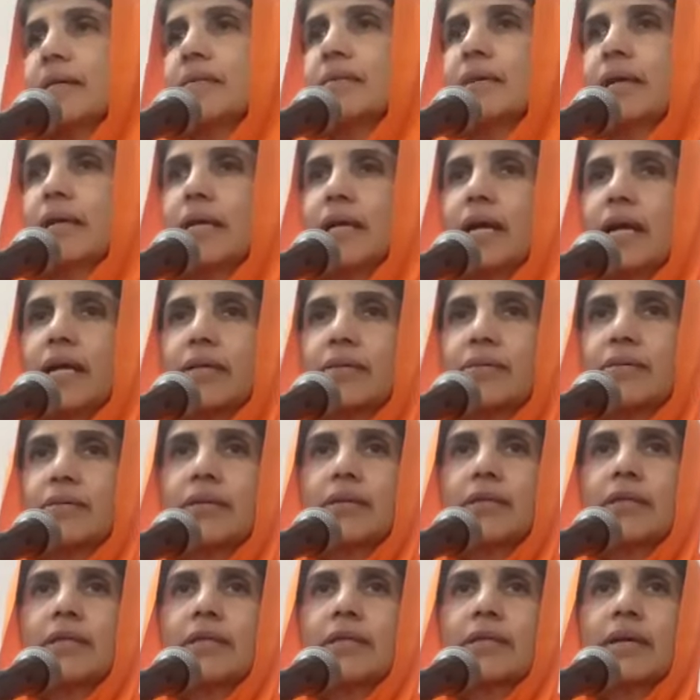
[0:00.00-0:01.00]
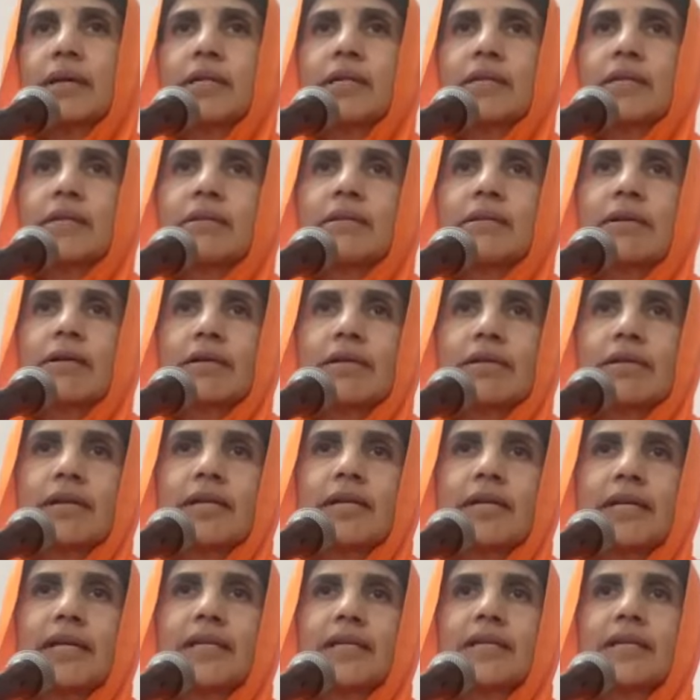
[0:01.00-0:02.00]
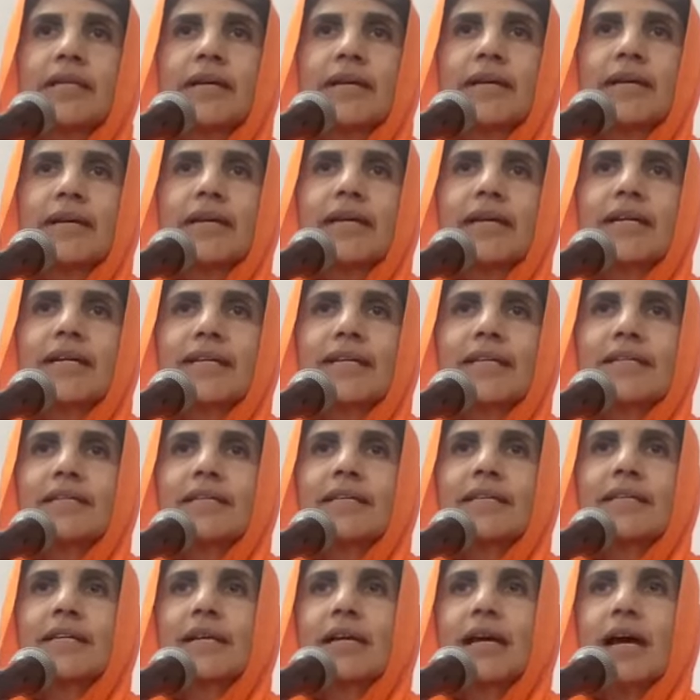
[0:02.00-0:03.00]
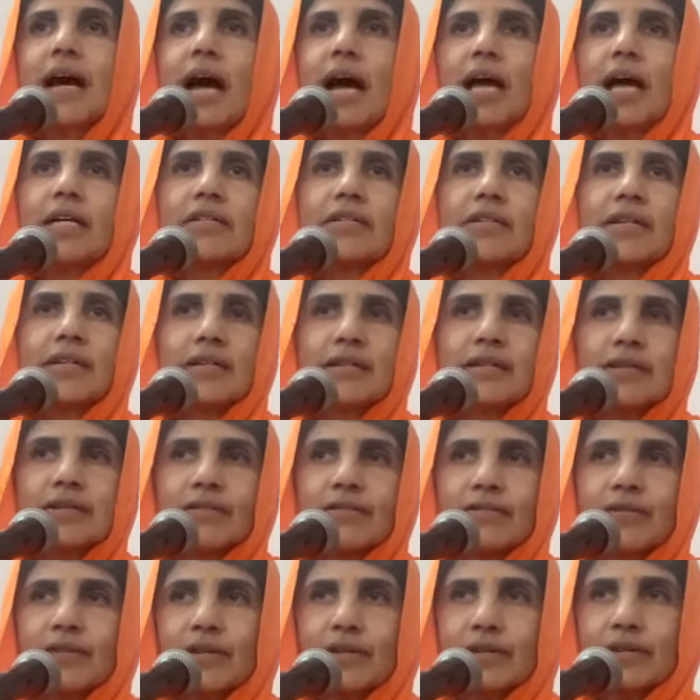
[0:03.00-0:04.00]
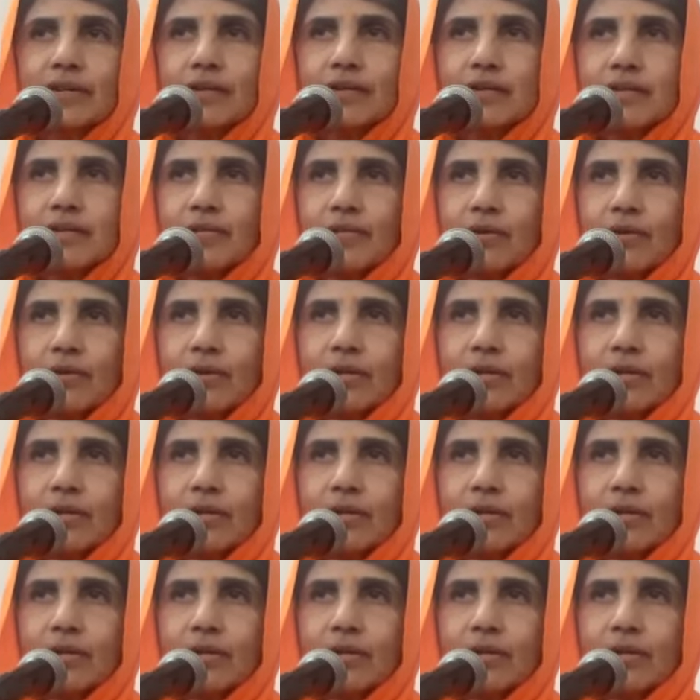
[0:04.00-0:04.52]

well, actually the sun is not setting, it is the action of the earth